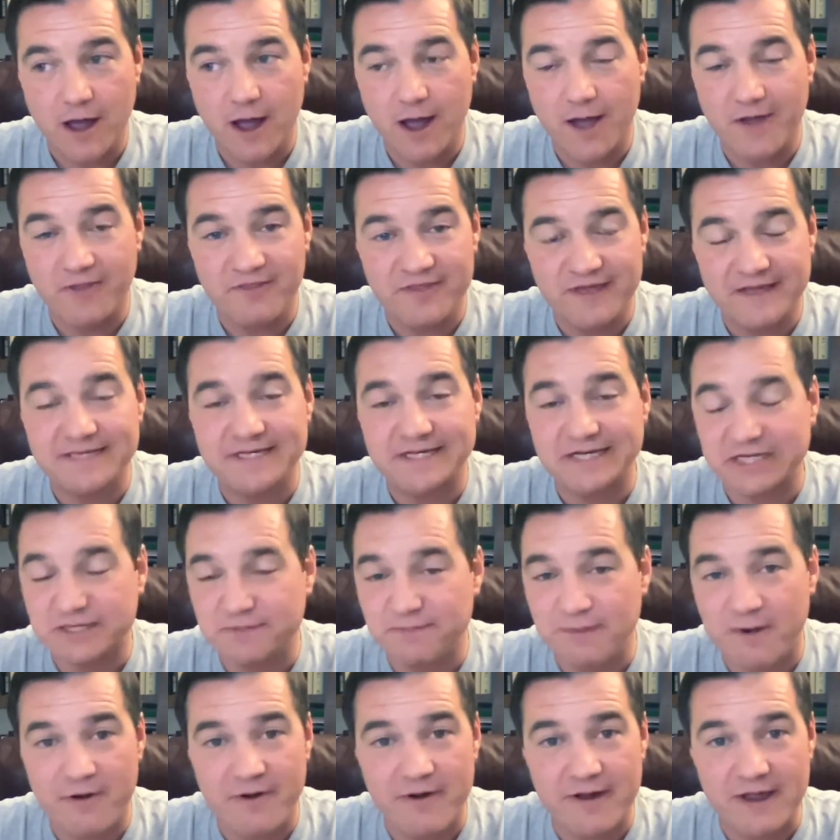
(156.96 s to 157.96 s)
this
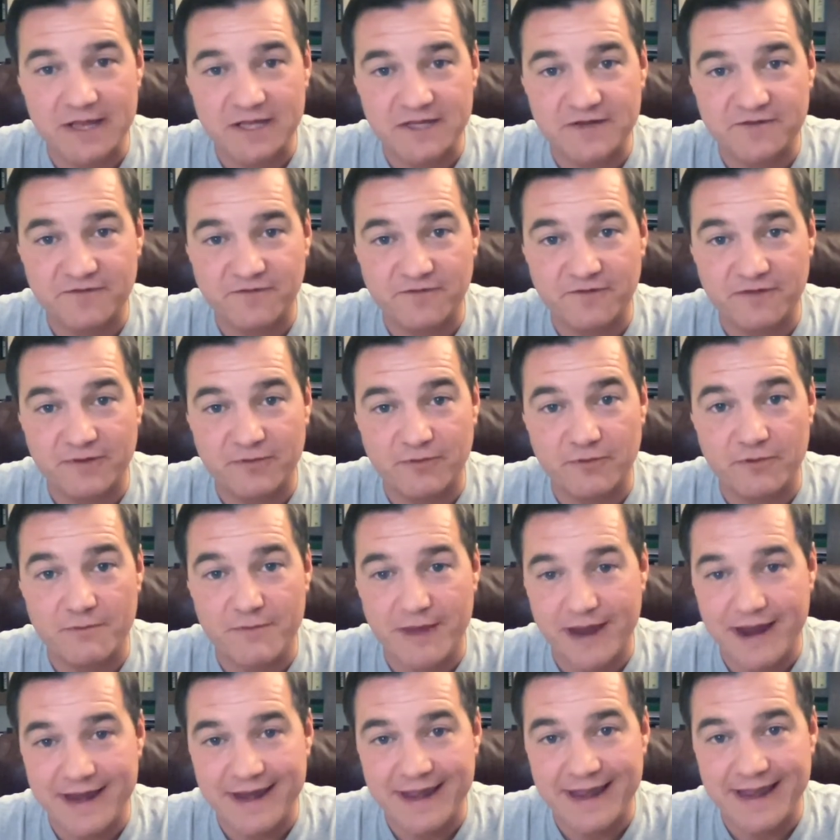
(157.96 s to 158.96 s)
experience for the
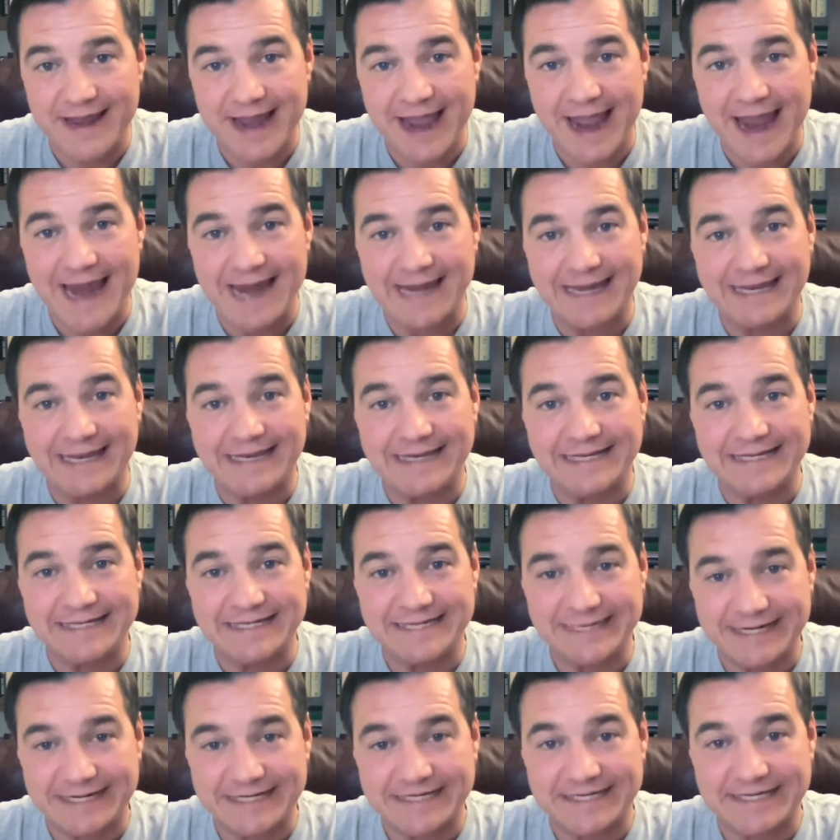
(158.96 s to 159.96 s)
remaining
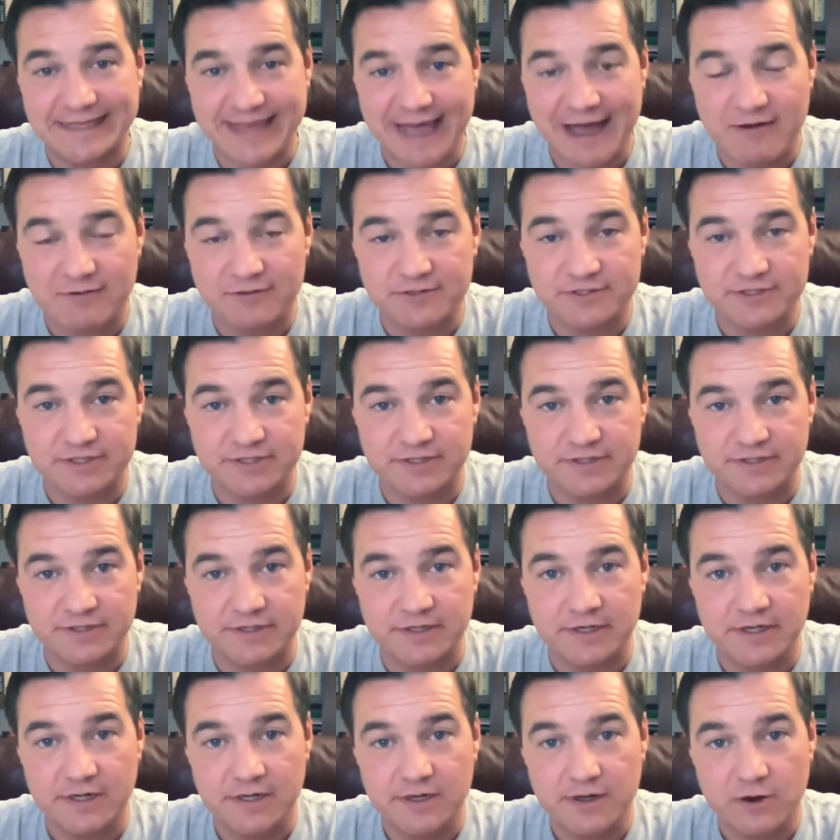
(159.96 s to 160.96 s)
86,000
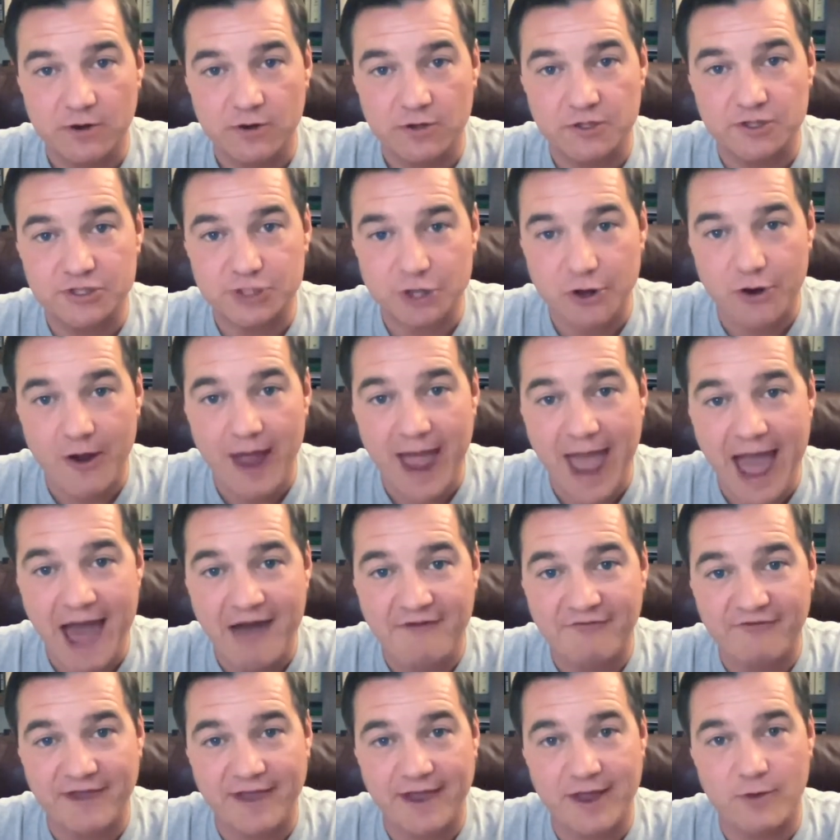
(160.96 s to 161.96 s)
or so
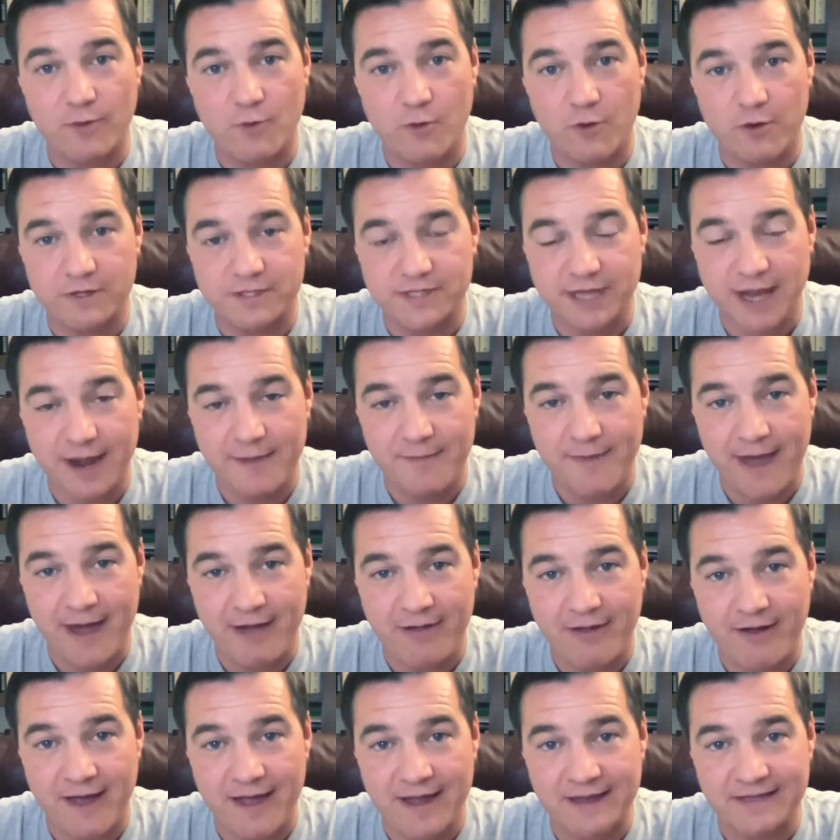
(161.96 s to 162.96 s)
Afghan wartime
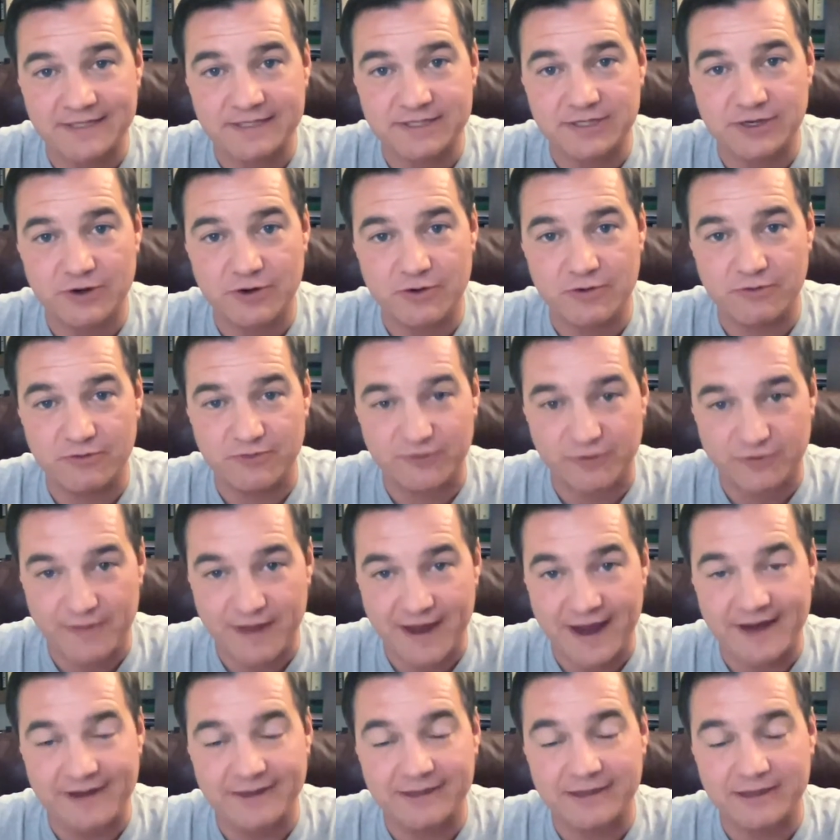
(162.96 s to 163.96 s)
allies who
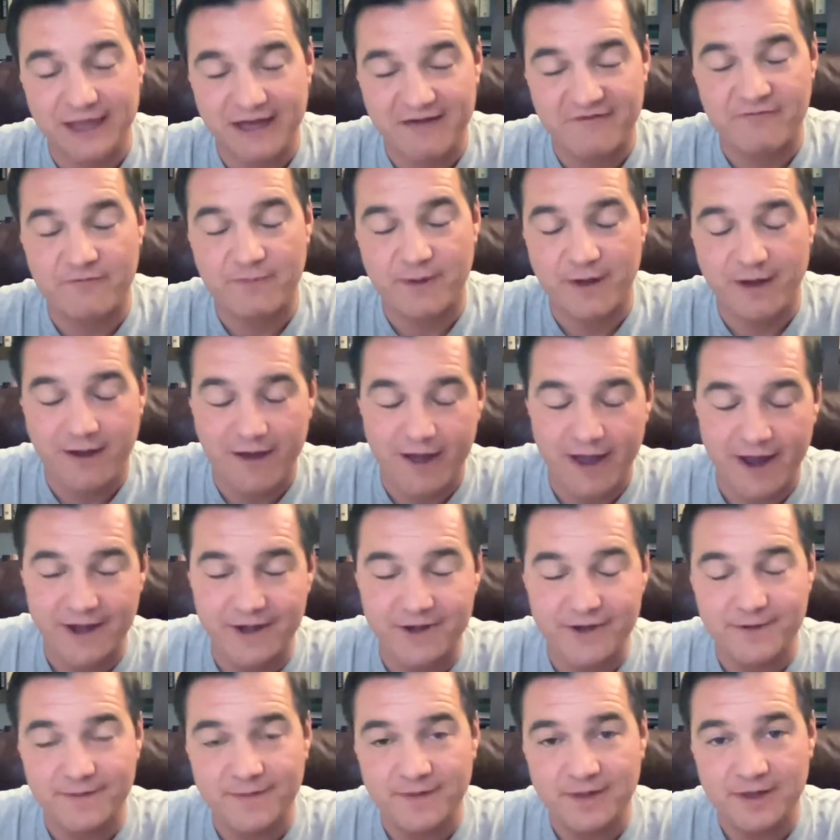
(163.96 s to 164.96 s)
remain left
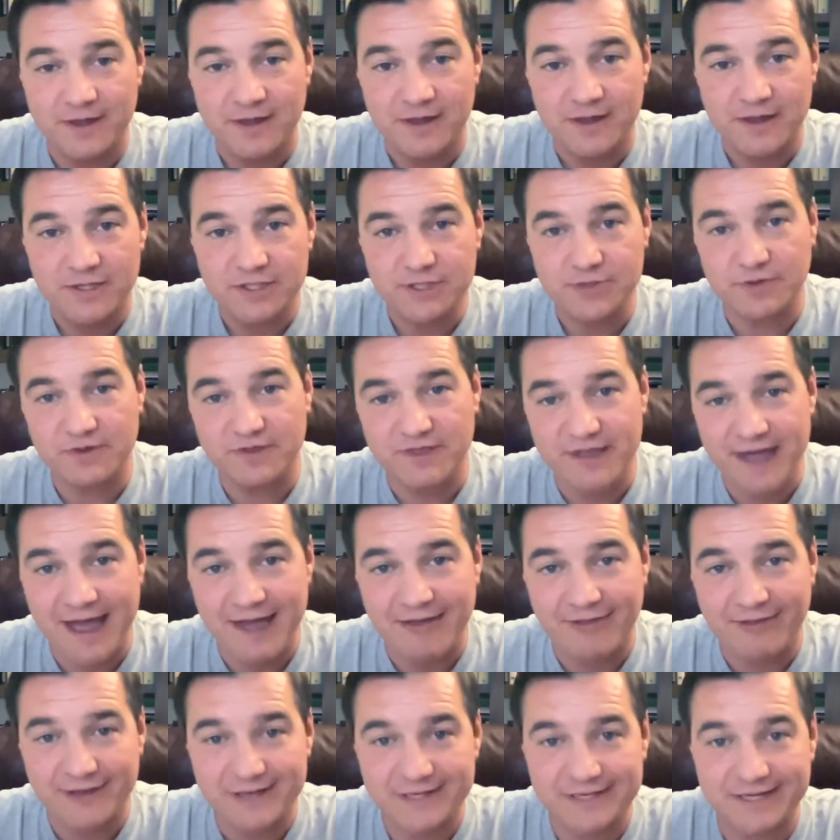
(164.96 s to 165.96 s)
behind. So with
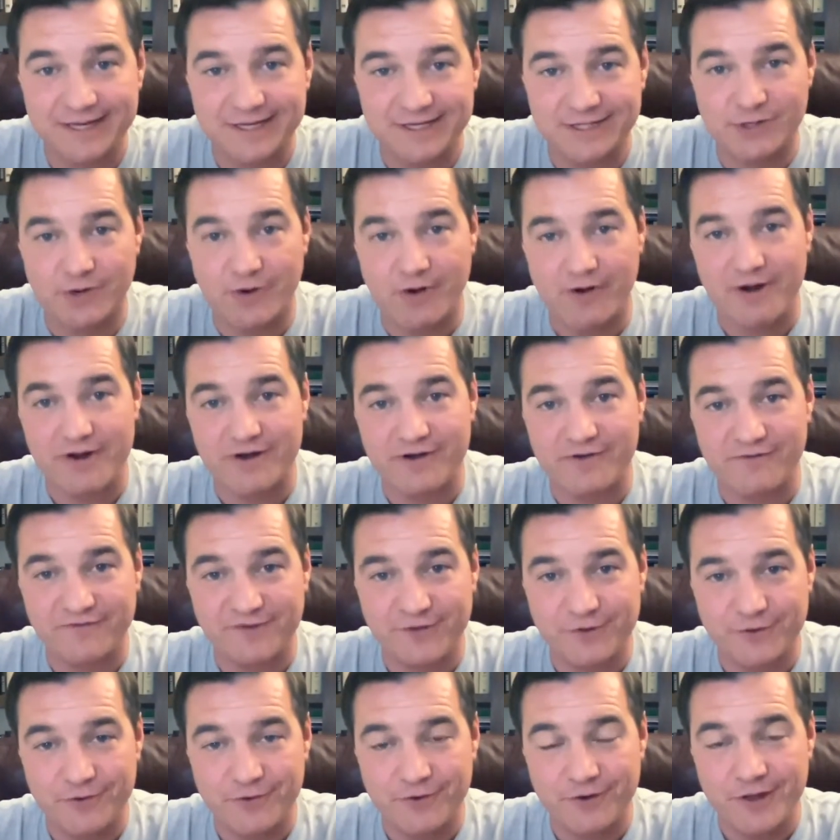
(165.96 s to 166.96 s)
that, let's get to our
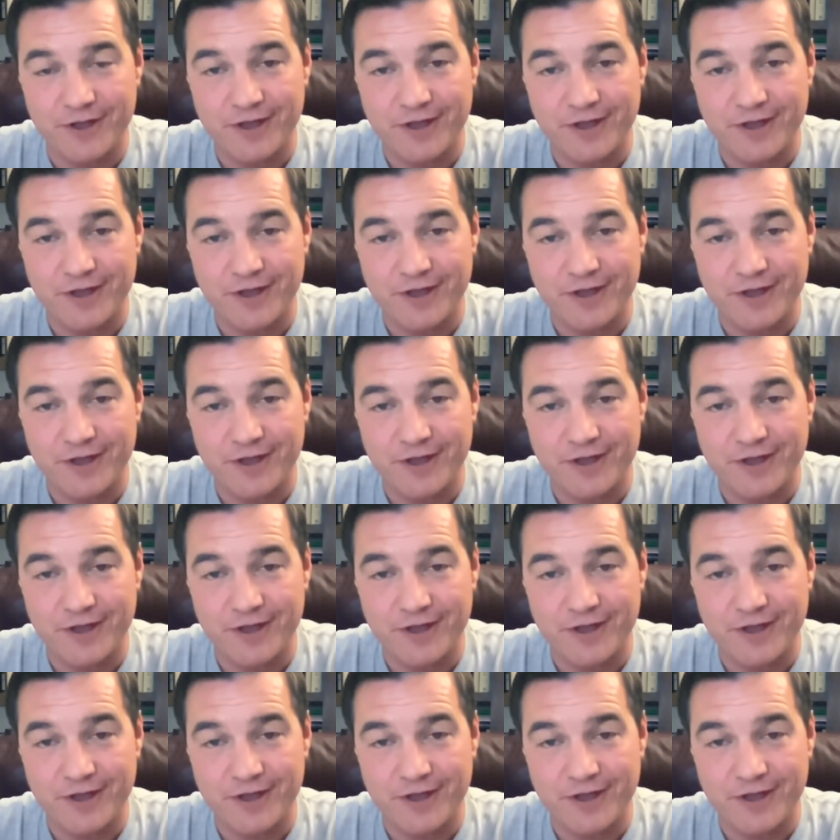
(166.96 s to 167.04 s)
interview.